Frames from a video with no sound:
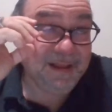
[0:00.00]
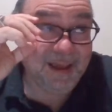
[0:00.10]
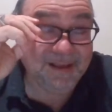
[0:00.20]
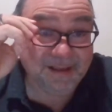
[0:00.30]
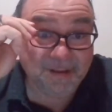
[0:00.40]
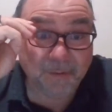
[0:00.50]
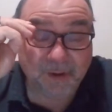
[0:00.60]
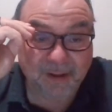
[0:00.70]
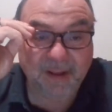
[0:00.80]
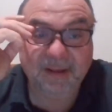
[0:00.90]
he takes us to
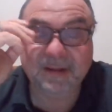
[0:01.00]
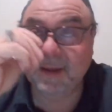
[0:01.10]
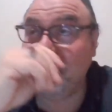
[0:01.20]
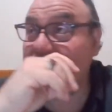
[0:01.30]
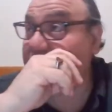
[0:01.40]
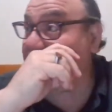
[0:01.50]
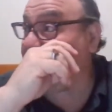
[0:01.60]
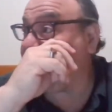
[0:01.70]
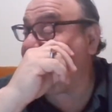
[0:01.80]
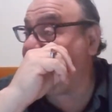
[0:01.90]
one of these
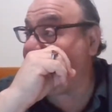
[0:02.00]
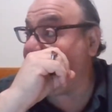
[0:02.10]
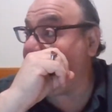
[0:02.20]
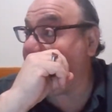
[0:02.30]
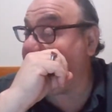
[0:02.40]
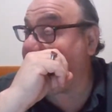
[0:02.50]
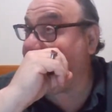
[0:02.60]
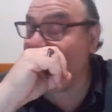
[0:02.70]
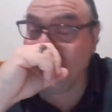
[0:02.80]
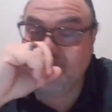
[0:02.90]
hotels where you
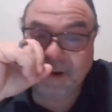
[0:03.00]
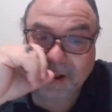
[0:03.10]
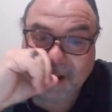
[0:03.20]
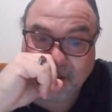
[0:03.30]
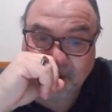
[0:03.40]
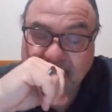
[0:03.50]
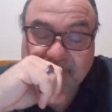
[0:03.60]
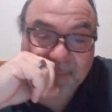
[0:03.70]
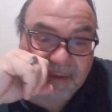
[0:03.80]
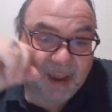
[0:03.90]
can go in to go,
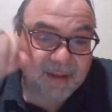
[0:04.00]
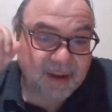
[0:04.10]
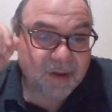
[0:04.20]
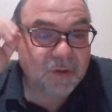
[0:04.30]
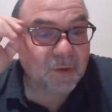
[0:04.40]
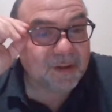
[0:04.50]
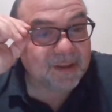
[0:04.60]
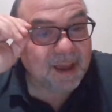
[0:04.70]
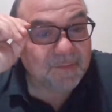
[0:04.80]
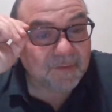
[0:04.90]
yeah, like a
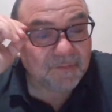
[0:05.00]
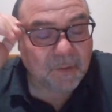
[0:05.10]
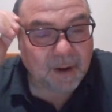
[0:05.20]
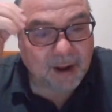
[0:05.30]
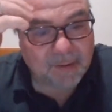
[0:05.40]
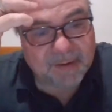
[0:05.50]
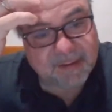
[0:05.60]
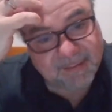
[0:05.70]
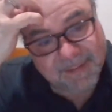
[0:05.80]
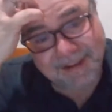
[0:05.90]
short stay for 4
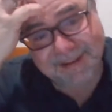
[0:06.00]
hours.